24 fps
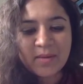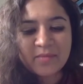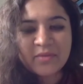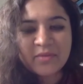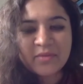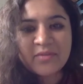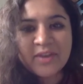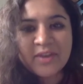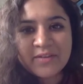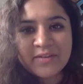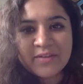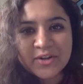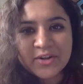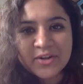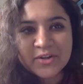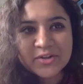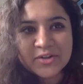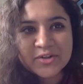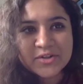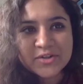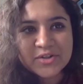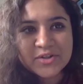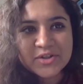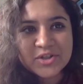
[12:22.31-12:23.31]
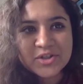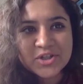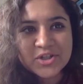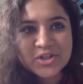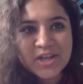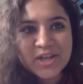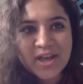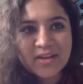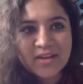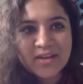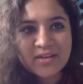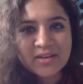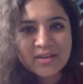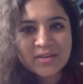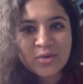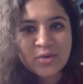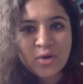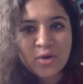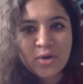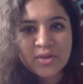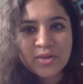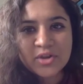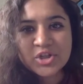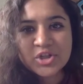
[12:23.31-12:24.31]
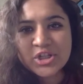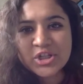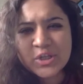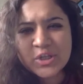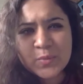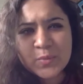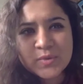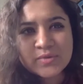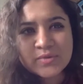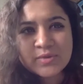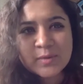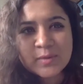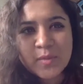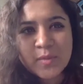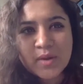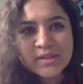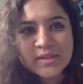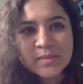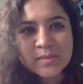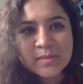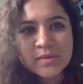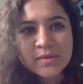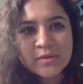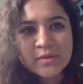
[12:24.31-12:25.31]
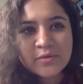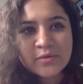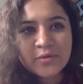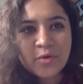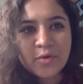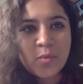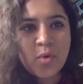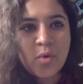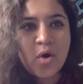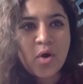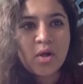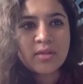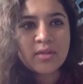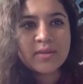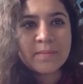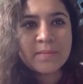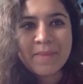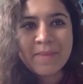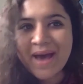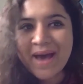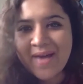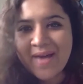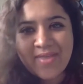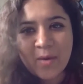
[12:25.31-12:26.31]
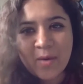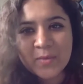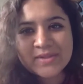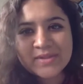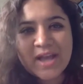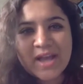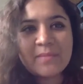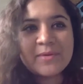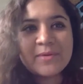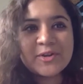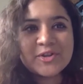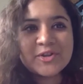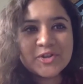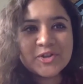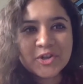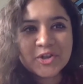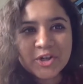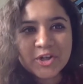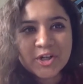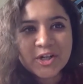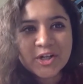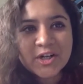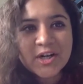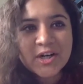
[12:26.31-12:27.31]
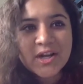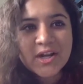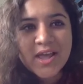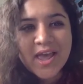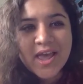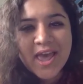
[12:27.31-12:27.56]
for 5 years, she had thought that she was responsible for all the bad that was happening to her.